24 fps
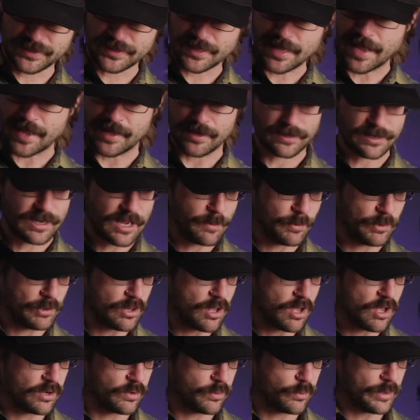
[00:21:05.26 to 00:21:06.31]
that come
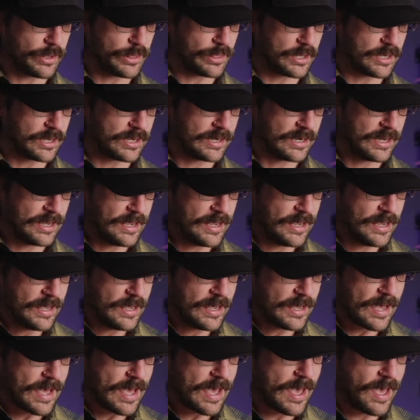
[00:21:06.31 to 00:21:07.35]
along with it.
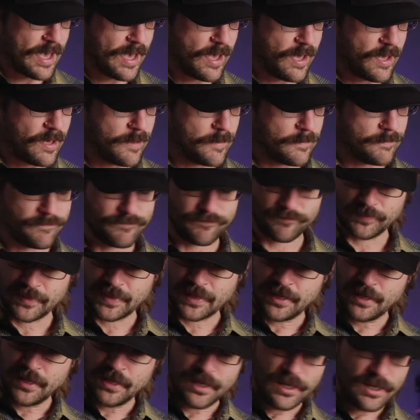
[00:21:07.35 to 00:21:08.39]

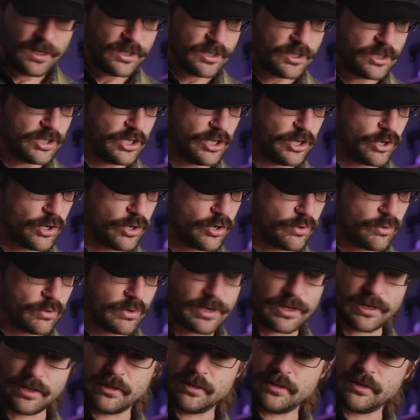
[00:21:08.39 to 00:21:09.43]
You know,
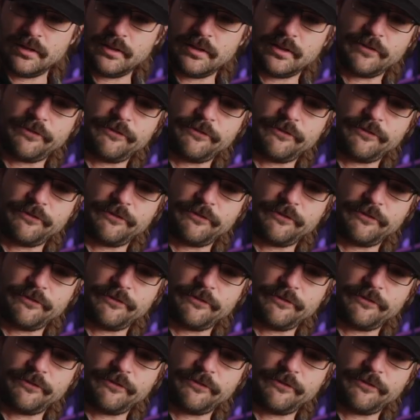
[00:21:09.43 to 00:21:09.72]
the